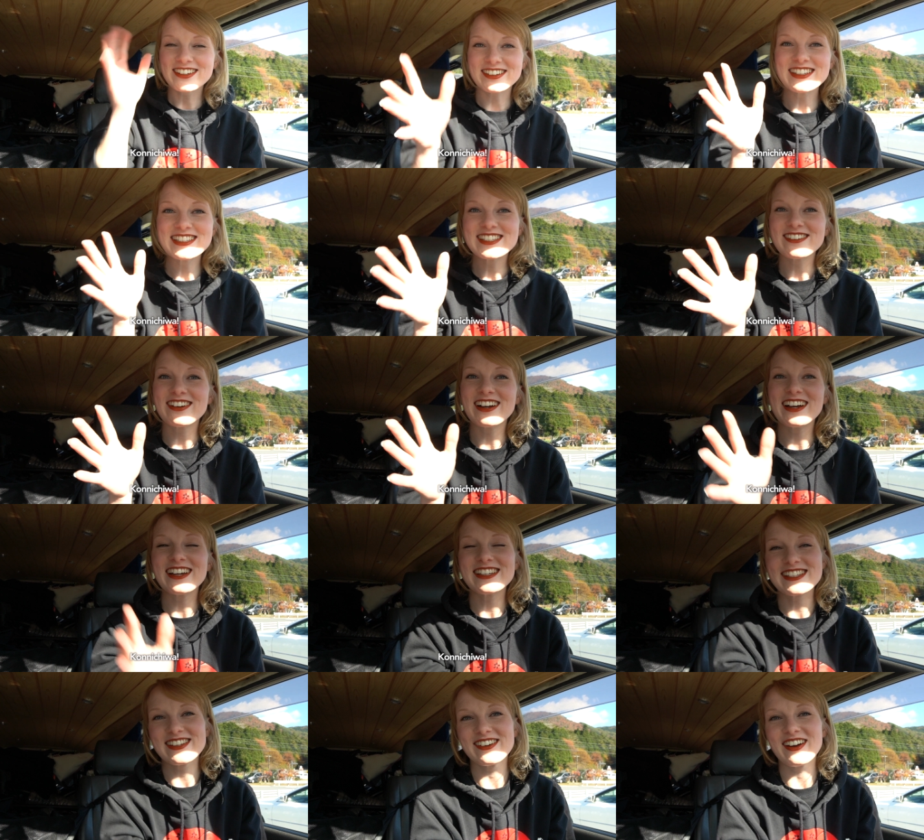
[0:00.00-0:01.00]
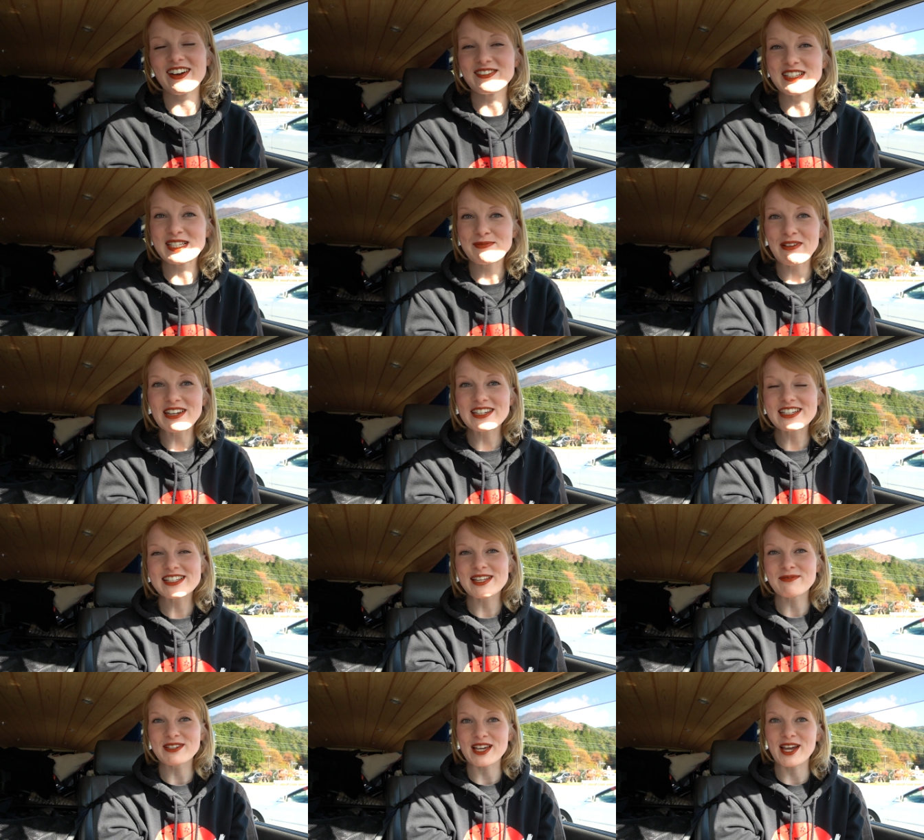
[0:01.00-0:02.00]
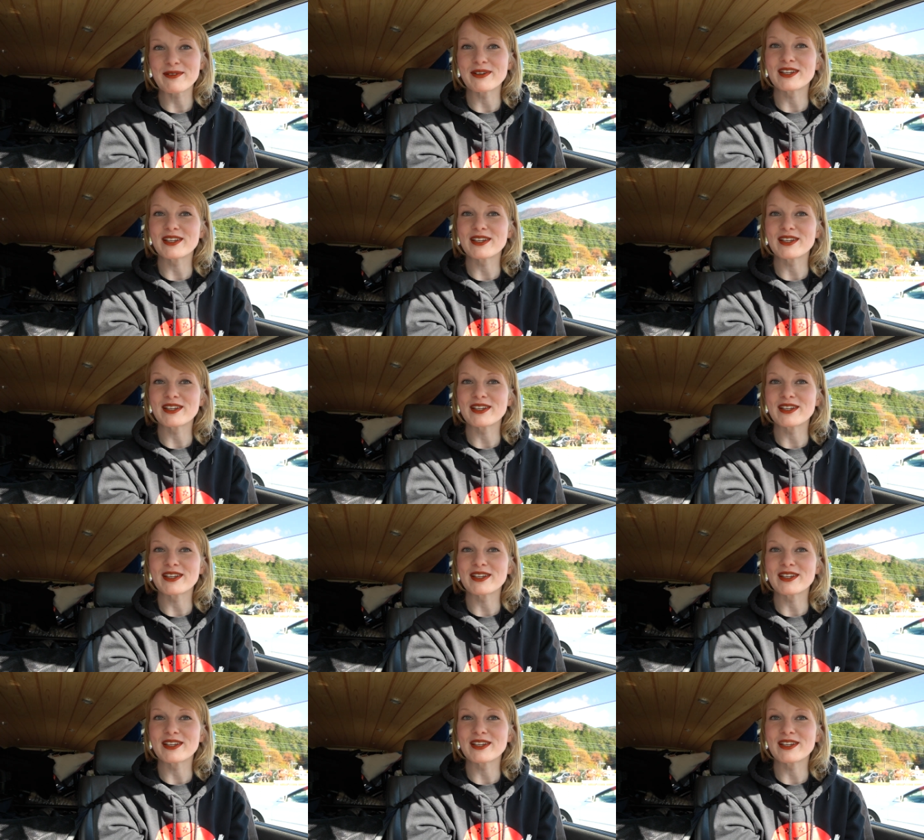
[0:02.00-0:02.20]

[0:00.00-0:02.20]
Konnichiwa! So after spending some time